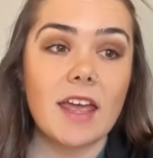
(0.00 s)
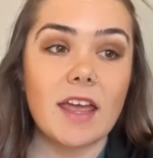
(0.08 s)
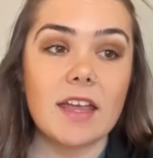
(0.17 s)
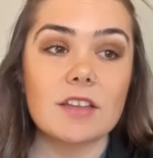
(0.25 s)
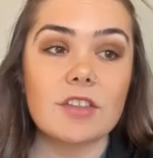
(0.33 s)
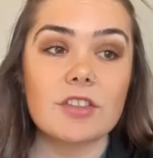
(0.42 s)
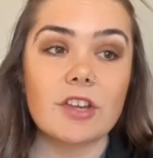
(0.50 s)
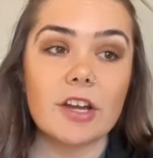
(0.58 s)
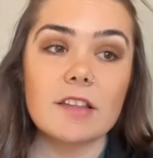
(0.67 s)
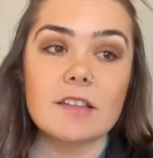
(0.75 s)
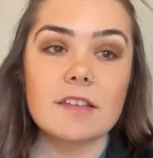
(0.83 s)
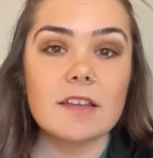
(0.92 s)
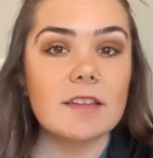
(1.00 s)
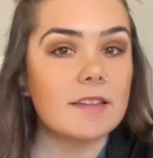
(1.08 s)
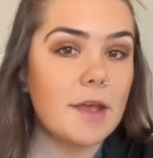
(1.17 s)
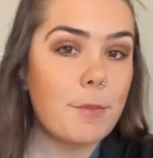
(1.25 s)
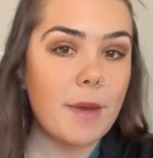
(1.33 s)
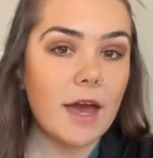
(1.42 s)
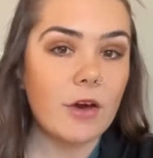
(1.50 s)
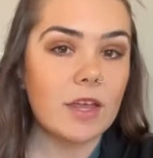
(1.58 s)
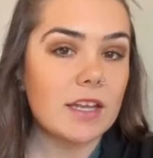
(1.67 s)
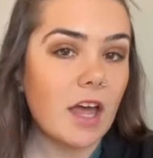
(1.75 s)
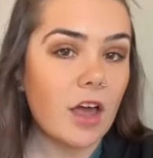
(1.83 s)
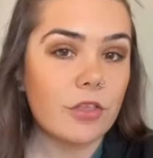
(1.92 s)
it starts to seep out
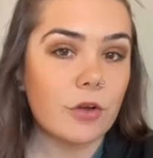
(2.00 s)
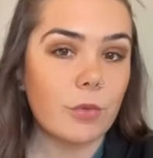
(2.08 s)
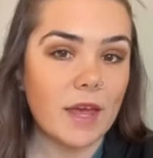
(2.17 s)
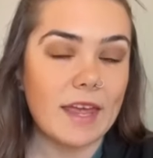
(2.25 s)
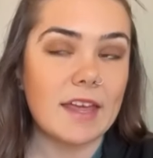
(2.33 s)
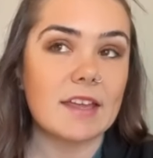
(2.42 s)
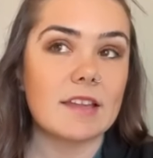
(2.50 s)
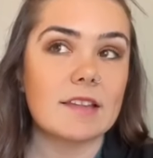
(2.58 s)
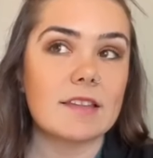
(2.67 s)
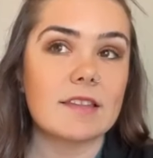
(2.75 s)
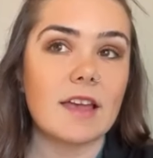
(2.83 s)
in other ways.